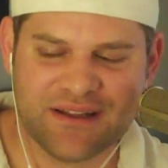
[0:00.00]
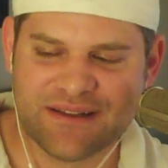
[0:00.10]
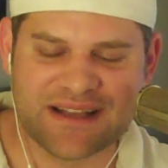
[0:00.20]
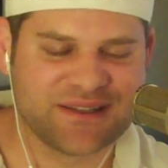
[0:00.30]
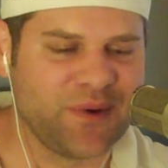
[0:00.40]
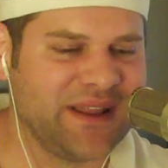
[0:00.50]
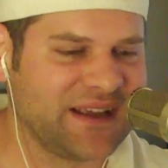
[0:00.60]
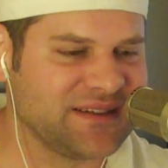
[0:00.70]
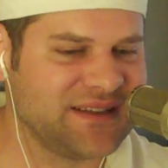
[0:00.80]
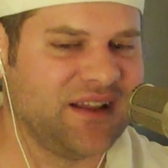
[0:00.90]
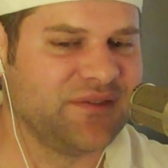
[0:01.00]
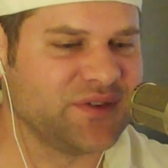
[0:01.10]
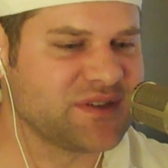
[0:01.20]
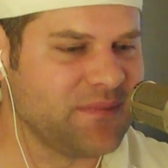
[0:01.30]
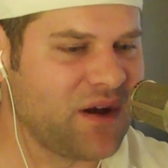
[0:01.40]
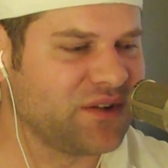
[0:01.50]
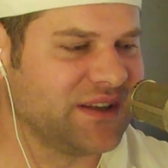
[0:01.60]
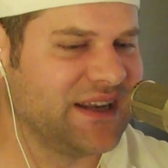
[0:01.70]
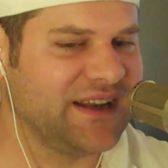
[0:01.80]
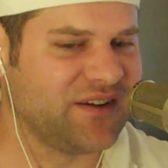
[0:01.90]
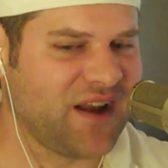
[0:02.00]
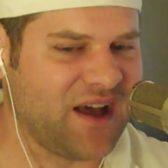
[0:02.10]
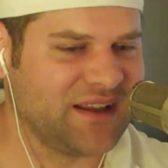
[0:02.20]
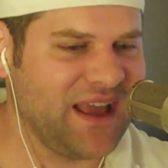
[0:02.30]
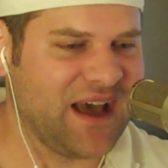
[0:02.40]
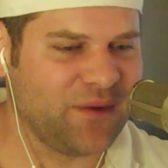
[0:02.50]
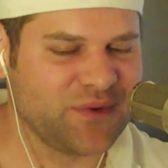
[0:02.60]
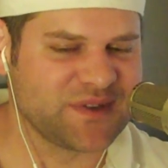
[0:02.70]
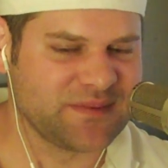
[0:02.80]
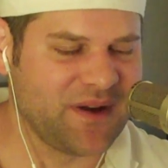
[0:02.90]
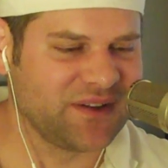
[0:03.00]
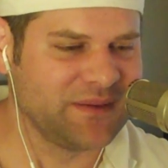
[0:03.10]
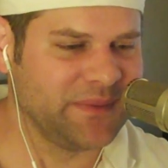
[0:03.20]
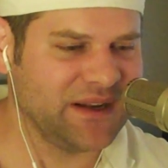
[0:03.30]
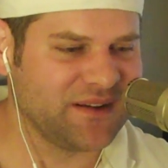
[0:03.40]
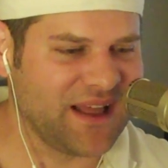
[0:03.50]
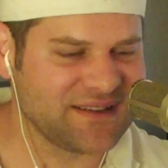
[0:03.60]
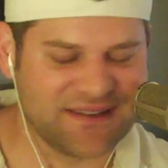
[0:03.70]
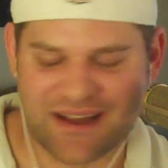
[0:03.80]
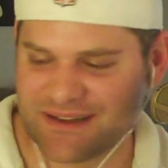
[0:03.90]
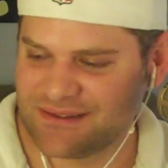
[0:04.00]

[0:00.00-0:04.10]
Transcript: that's the way they can tell if you smuggled it in or not. Yeah, we're smuggling beer last night.